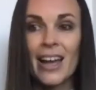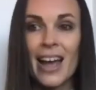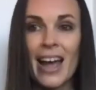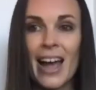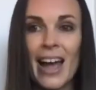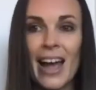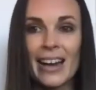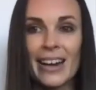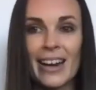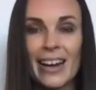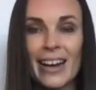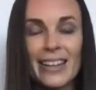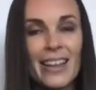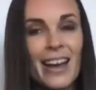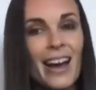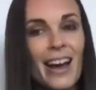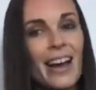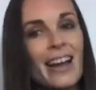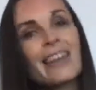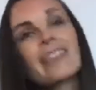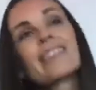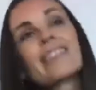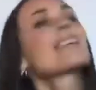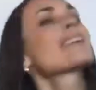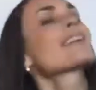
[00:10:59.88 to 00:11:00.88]
And
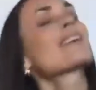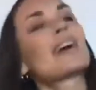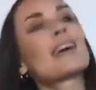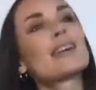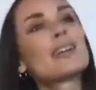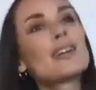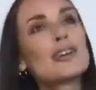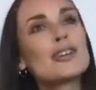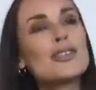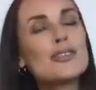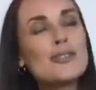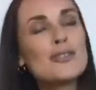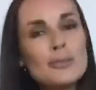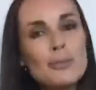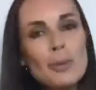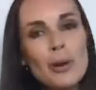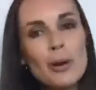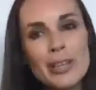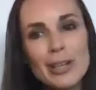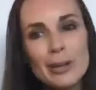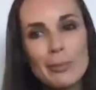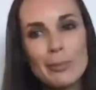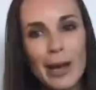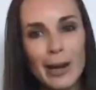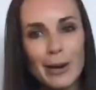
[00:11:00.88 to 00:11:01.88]
I think, I know you've
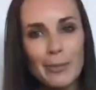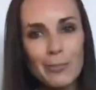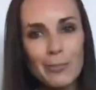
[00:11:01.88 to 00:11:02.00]
spoken about it